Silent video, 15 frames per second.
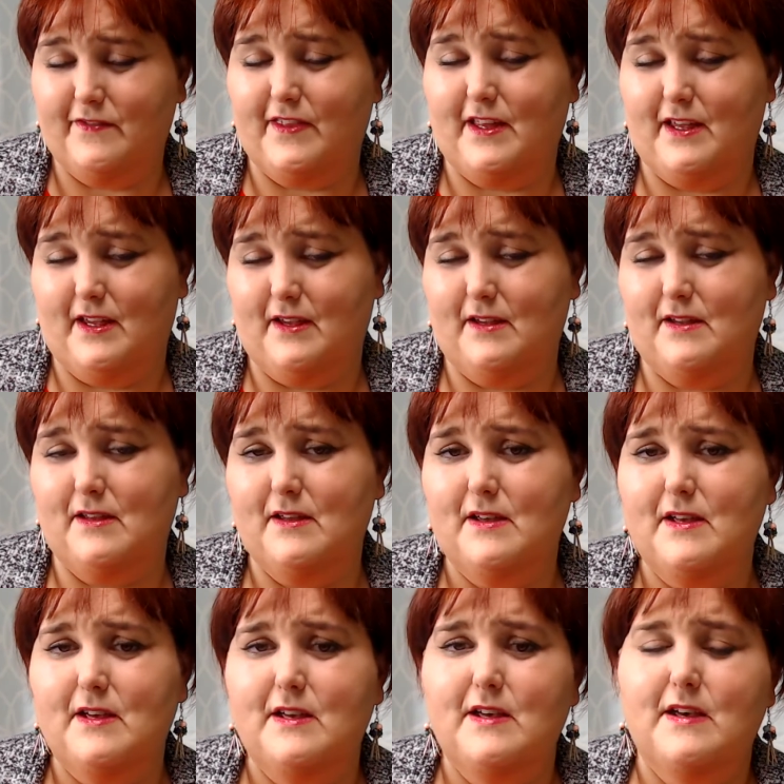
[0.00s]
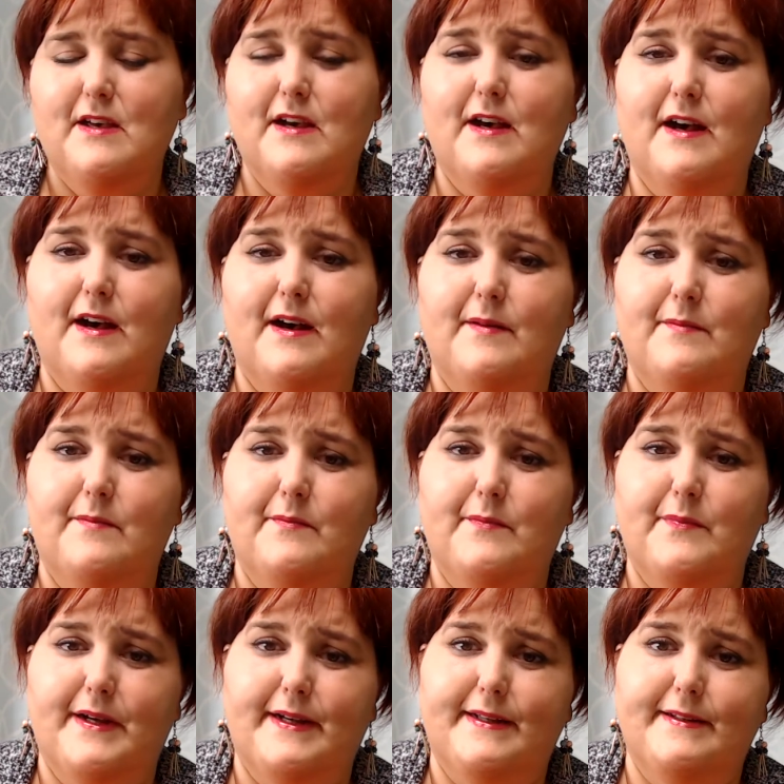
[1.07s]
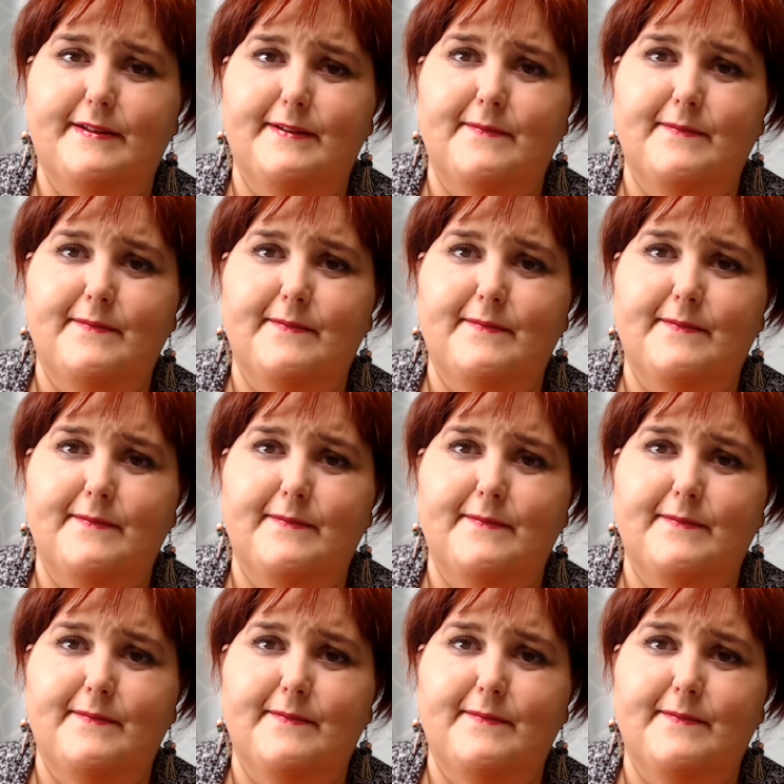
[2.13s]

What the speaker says: thing. But